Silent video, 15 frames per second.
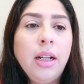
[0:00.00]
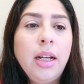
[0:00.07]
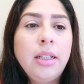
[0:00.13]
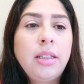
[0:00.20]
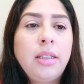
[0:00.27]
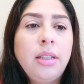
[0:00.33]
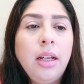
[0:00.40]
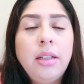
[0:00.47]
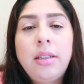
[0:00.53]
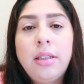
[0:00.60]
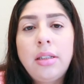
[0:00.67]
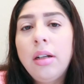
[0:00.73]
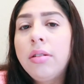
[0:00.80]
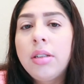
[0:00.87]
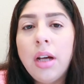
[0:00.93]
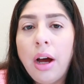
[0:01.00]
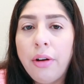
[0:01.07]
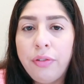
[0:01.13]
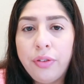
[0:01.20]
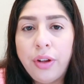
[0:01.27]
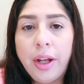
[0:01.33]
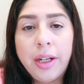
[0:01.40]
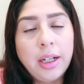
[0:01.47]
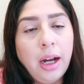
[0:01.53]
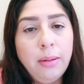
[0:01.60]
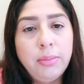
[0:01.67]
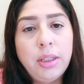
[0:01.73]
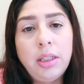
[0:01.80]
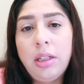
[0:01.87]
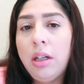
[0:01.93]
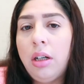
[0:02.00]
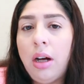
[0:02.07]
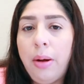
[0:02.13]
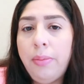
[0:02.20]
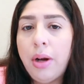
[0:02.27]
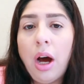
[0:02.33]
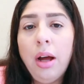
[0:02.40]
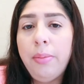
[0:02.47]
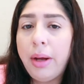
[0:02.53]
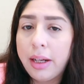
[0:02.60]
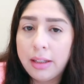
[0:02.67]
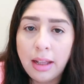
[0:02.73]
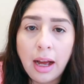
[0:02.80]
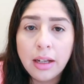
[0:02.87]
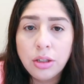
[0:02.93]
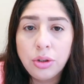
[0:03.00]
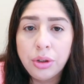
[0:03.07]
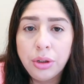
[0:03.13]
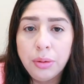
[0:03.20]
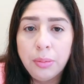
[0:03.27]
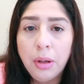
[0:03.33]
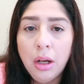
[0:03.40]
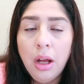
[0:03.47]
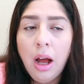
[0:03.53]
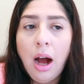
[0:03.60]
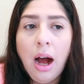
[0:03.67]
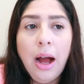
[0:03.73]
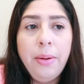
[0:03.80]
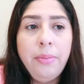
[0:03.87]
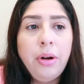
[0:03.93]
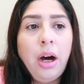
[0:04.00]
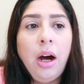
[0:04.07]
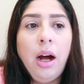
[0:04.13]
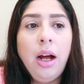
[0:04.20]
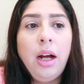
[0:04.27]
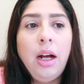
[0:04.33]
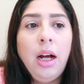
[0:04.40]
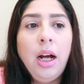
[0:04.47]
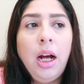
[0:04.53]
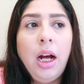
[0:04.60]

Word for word: it's it's still tough like i'm still i'm not in my classroom i'm not